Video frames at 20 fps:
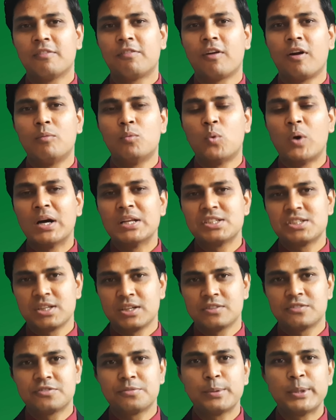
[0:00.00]
from one
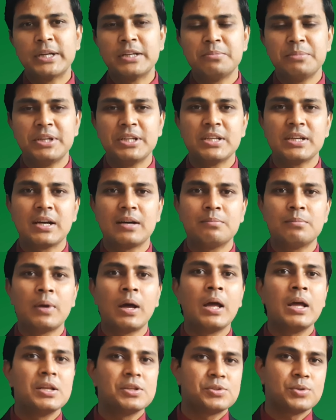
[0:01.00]
transparent medium
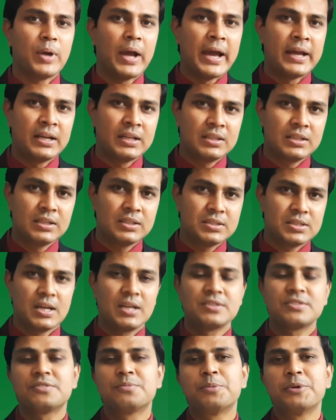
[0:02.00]
to another
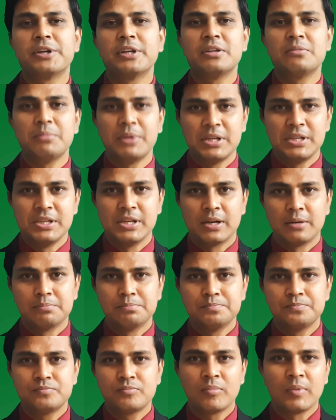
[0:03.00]
transparent
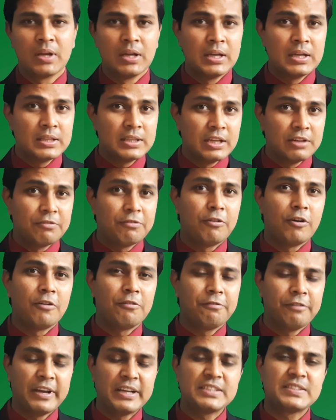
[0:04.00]
medium, then for
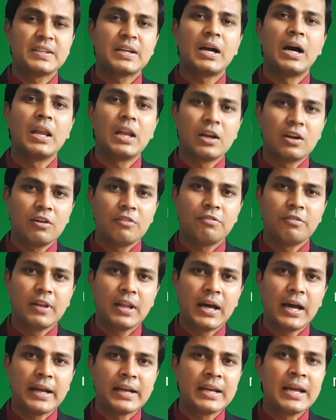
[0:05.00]
fixed color of
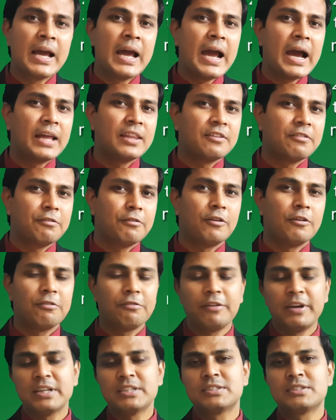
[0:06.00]
light and for
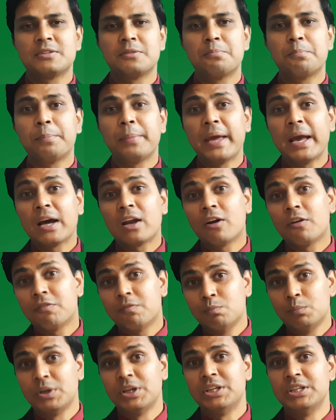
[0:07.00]
fixed pair of
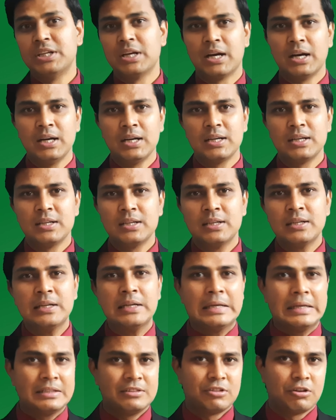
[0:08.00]
media,
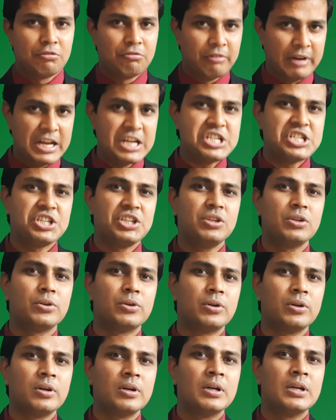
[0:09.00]
the
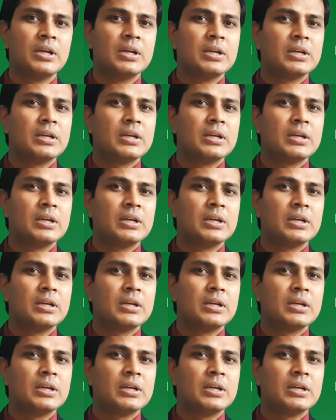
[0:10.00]
ratio